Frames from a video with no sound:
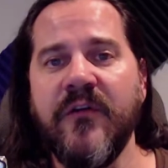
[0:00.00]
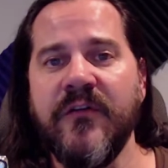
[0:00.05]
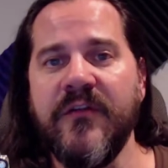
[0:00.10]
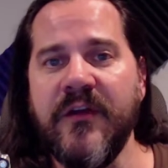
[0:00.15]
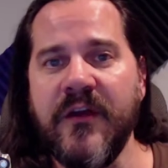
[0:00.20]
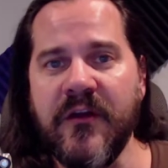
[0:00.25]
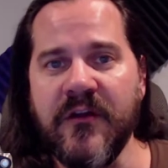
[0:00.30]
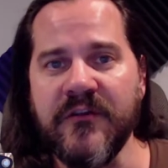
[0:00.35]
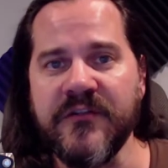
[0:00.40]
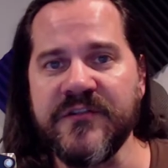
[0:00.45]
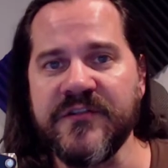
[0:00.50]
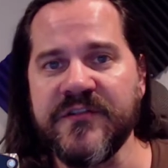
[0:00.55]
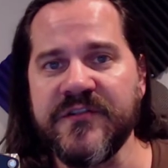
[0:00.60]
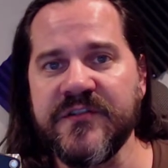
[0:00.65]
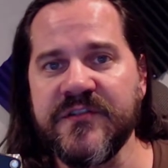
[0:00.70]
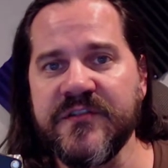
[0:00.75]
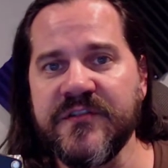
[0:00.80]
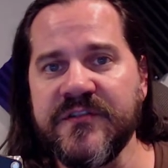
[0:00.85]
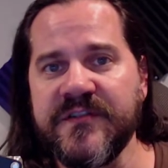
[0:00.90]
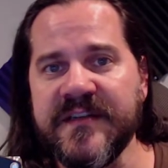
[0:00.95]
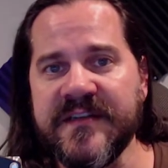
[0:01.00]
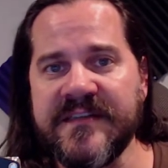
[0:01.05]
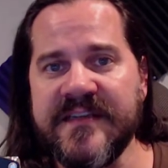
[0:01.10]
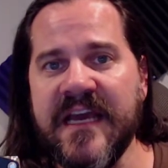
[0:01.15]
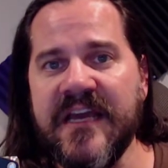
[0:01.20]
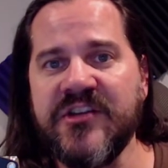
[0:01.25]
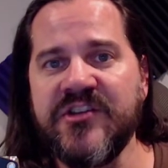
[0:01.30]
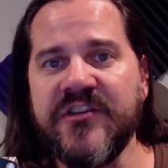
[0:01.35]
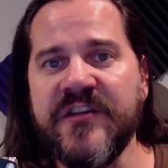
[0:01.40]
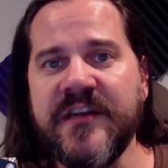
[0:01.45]
There's
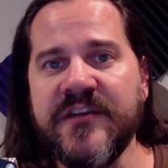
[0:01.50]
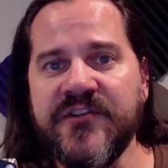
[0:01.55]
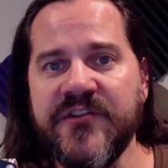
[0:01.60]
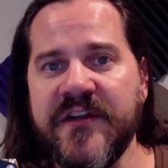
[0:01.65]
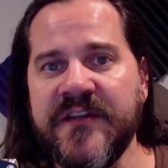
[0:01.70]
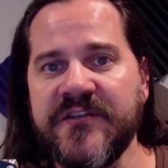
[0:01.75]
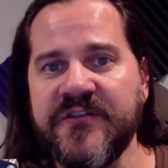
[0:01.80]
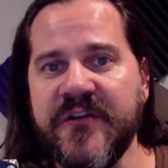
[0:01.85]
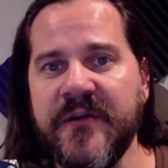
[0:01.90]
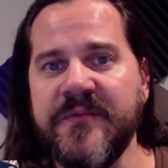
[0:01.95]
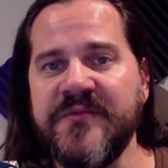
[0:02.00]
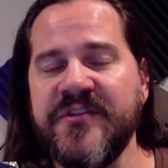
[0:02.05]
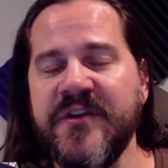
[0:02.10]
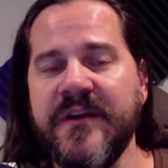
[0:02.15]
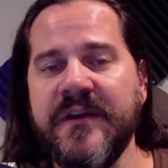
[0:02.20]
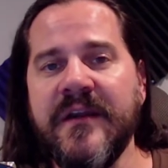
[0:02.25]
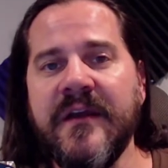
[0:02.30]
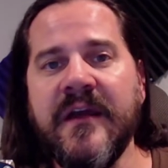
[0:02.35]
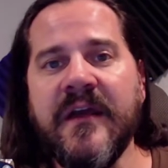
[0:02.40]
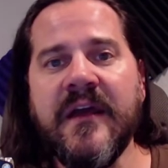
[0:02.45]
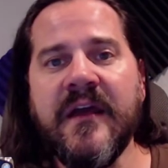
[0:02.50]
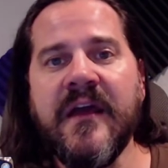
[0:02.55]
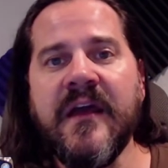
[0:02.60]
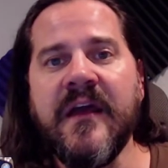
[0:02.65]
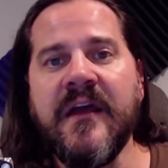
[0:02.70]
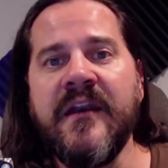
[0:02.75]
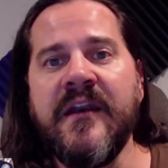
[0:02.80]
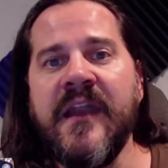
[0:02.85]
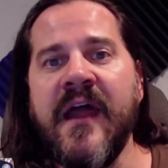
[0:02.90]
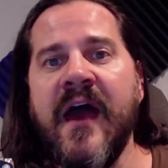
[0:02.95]
dictation and transcription.
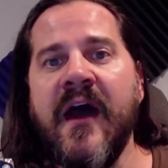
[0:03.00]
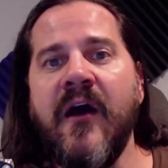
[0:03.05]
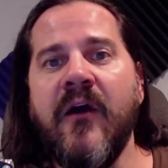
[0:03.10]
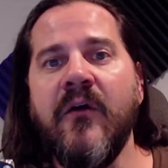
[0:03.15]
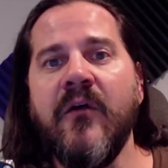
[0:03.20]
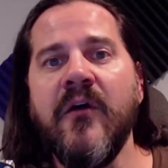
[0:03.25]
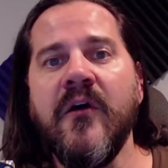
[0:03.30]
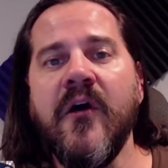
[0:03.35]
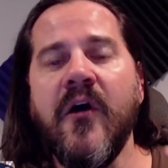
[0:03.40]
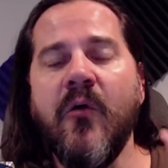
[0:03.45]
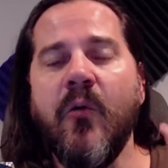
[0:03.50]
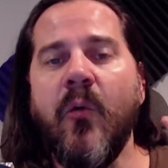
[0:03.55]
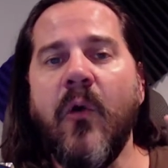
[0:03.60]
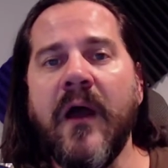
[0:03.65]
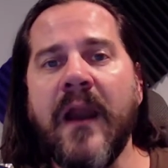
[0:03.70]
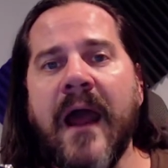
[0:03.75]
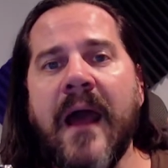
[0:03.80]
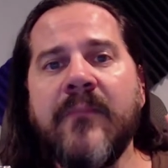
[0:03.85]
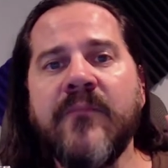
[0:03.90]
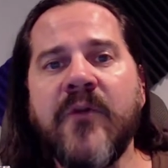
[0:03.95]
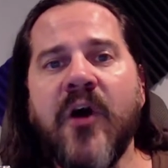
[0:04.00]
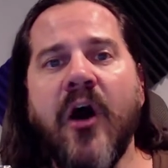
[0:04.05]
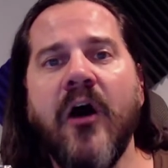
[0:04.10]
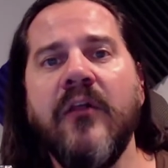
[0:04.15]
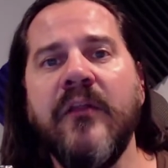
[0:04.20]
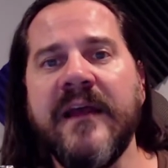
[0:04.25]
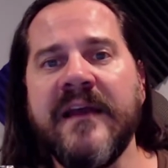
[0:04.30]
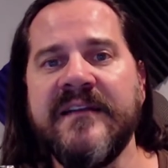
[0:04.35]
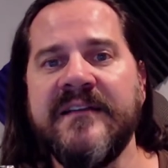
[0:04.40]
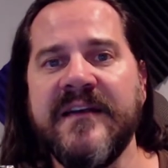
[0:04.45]
Now, what I'm
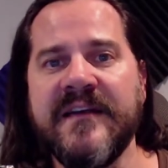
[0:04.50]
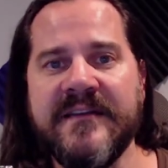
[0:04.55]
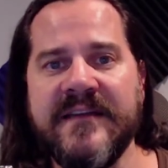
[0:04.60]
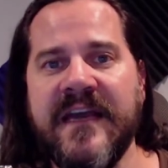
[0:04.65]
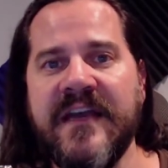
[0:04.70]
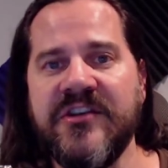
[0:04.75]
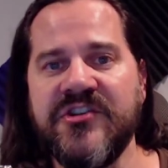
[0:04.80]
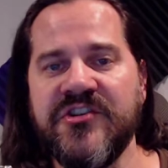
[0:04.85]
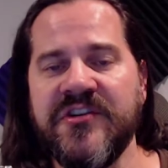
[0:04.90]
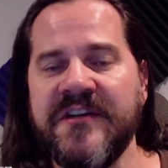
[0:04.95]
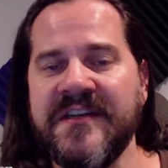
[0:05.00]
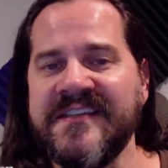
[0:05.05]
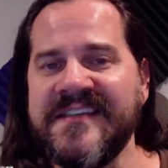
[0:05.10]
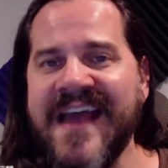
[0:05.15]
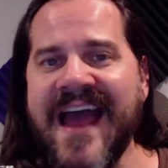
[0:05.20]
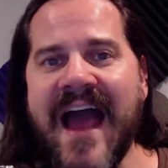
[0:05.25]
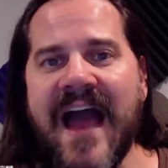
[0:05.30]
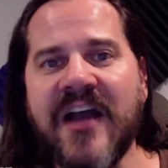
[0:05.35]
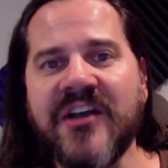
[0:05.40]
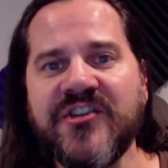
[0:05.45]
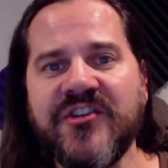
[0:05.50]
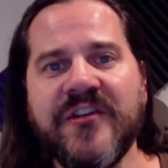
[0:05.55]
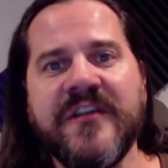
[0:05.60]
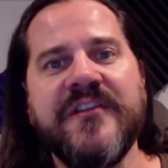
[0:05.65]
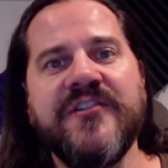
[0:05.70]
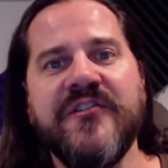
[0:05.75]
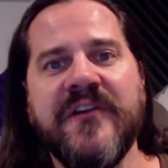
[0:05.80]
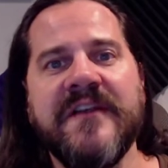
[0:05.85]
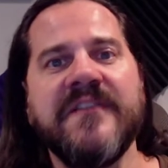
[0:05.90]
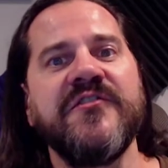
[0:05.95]
calling dictation is actually
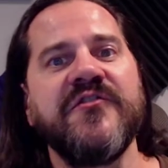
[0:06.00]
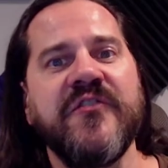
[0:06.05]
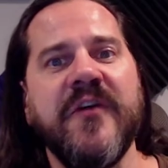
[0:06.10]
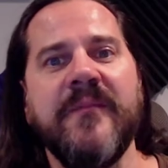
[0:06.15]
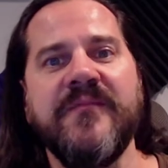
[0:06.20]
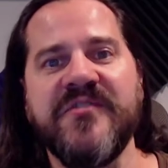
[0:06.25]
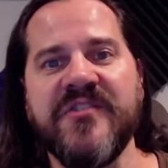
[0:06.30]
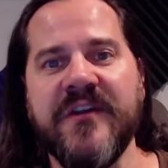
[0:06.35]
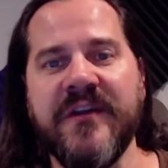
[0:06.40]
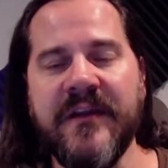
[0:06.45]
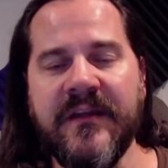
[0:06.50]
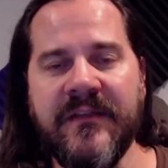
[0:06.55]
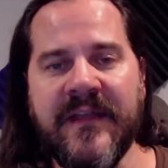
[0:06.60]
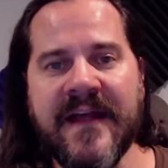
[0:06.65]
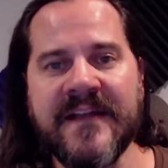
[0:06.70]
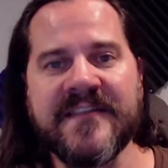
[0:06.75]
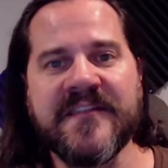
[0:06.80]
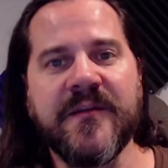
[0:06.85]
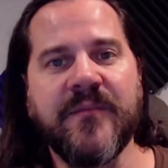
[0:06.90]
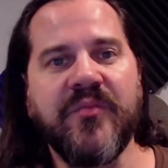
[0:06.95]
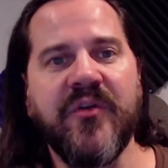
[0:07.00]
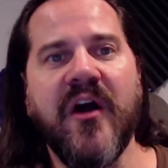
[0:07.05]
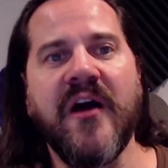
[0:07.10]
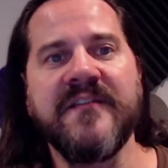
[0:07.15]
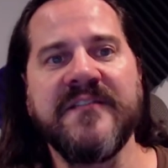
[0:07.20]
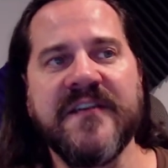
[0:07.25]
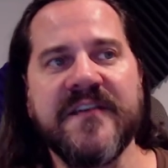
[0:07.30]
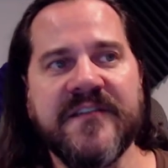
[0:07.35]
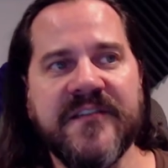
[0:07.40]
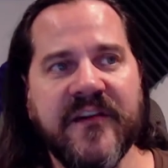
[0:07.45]
transcription, and that's the
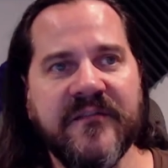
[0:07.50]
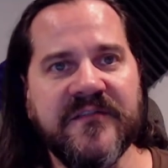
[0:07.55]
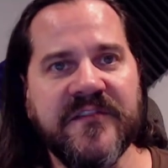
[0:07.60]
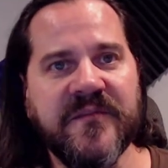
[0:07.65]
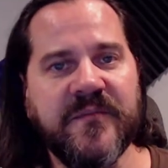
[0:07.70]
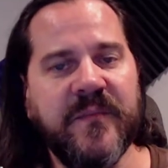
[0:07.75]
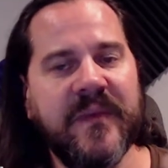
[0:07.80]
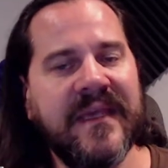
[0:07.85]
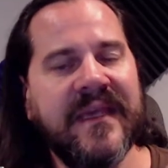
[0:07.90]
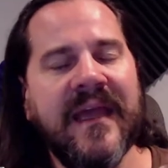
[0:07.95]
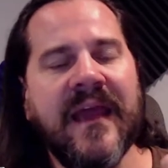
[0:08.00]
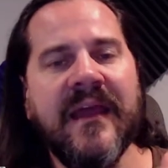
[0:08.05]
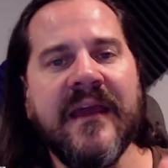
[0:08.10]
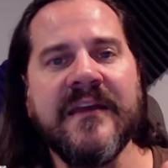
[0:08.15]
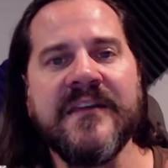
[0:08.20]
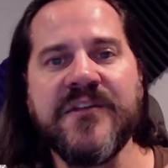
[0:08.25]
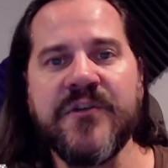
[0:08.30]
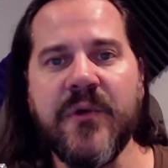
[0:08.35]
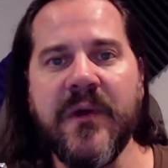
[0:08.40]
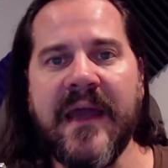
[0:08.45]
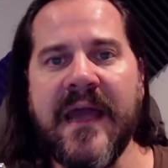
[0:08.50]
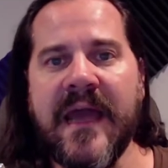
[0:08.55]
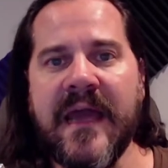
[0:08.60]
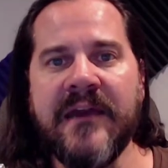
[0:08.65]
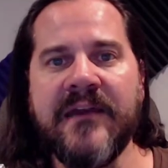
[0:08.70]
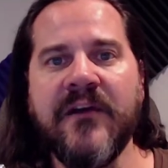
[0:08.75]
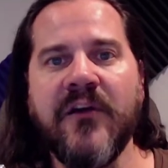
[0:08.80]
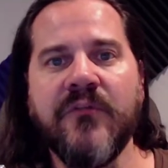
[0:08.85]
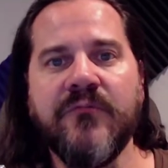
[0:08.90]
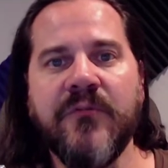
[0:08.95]
process of speaking into a
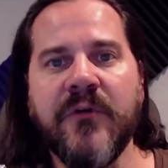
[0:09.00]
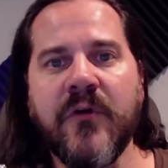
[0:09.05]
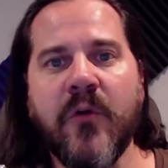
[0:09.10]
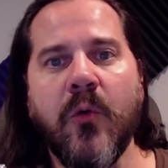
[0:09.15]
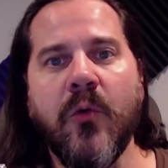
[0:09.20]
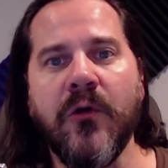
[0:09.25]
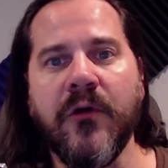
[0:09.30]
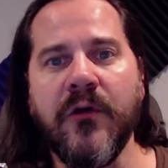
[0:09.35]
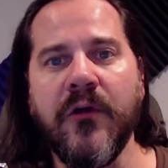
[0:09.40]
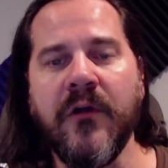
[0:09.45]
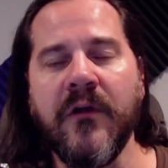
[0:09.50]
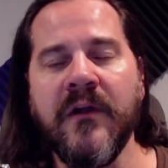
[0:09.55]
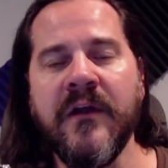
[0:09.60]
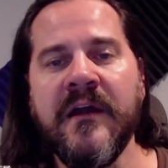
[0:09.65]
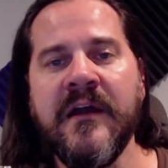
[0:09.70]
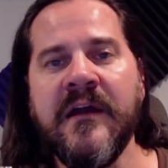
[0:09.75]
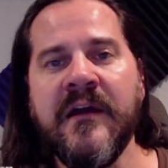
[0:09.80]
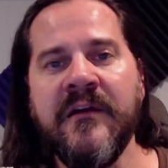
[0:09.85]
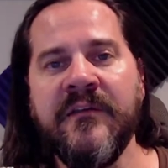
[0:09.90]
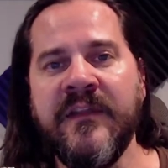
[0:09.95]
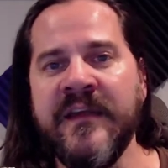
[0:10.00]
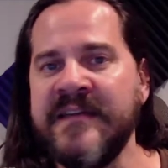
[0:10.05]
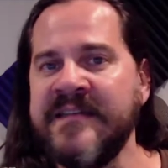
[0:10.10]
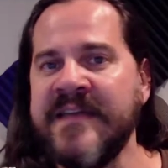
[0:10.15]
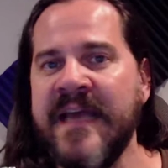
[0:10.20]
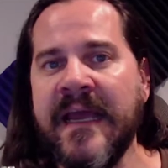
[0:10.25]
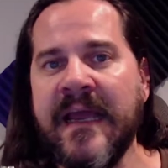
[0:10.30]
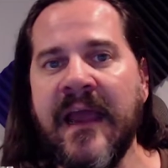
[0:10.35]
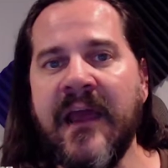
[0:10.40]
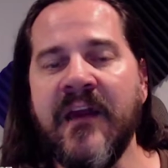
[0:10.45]
handheld recorder, then
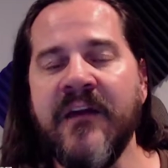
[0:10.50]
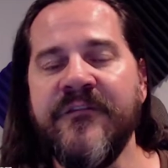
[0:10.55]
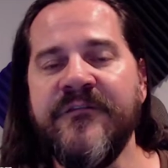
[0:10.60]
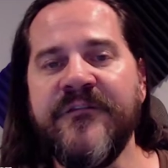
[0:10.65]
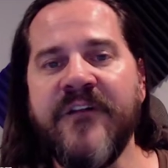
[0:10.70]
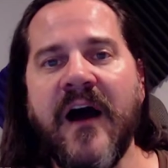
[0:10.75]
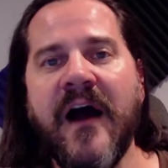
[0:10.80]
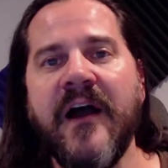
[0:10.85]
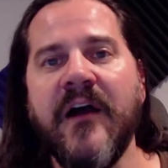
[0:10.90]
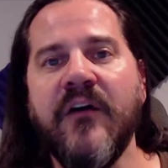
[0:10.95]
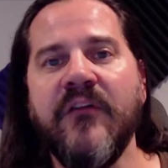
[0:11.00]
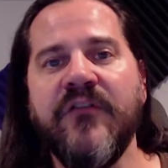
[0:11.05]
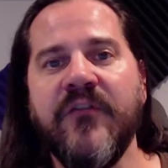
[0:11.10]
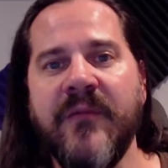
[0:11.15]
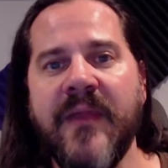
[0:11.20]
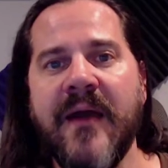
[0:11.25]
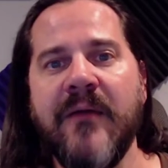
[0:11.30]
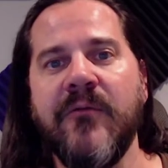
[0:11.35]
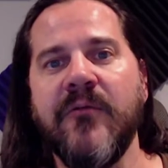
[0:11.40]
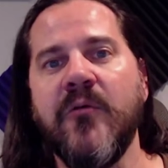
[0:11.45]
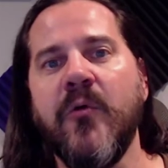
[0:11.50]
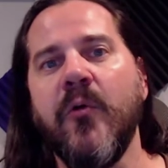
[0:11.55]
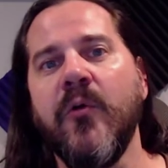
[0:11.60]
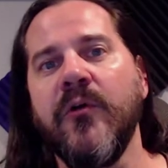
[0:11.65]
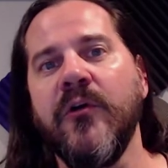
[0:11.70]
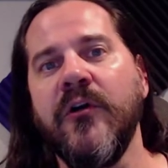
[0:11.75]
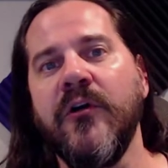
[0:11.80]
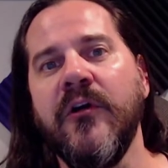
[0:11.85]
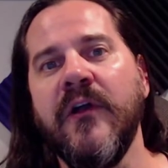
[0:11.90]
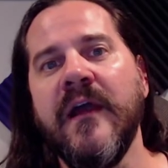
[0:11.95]
taking a file from that
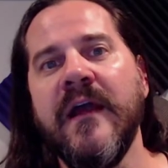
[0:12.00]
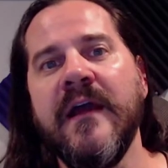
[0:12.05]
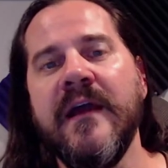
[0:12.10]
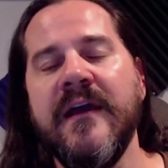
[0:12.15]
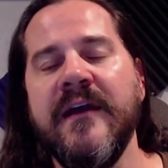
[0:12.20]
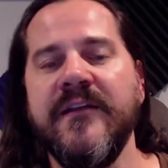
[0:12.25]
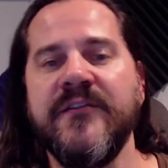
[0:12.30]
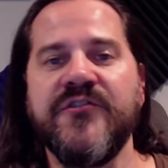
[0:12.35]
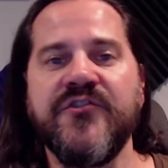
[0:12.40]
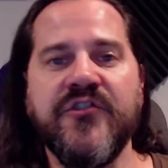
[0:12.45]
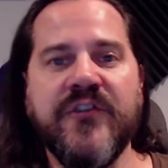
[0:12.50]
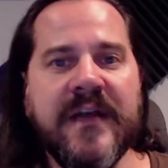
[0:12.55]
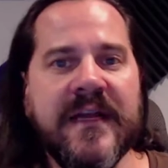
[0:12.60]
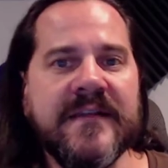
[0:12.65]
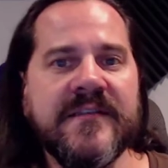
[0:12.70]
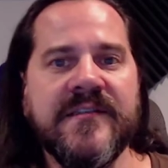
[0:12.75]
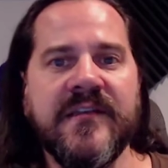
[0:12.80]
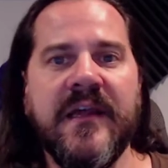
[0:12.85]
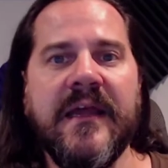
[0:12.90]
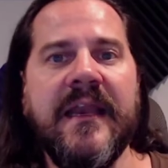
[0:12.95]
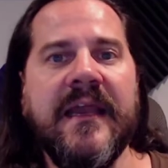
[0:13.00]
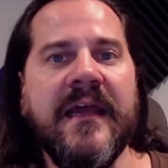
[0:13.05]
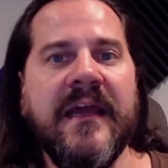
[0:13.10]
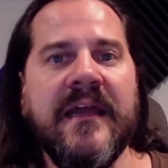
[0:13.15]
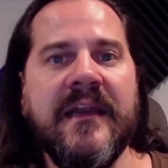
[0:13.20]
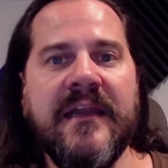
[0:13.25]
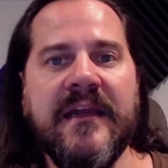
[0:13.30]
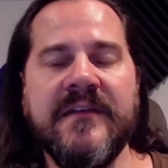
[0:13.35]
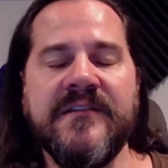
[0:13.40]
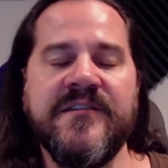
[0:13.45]
recorder and translating
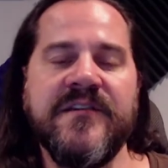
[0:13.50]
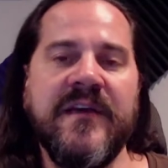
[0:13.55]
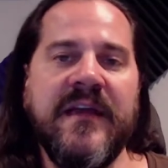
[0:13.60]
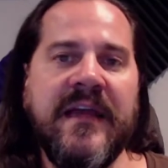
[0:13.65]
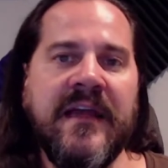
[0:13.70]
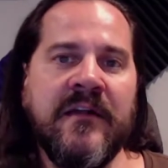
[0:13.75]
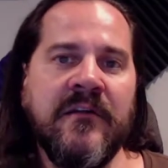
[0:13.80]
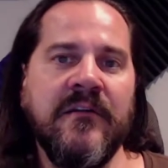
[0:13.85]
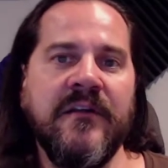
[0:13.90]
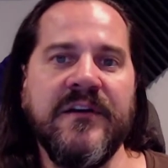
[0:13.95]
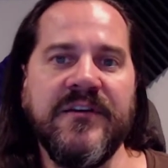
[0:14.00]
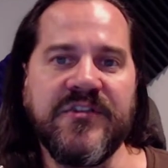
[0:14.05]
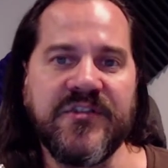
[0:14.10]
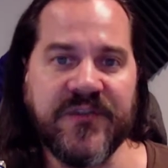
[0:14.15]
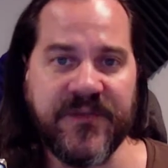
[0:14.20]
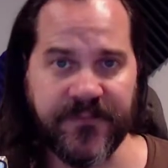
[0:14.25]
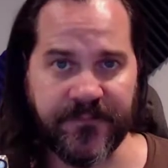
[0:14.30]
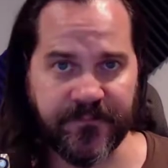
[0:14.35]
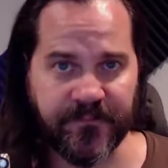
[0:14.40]
it into English.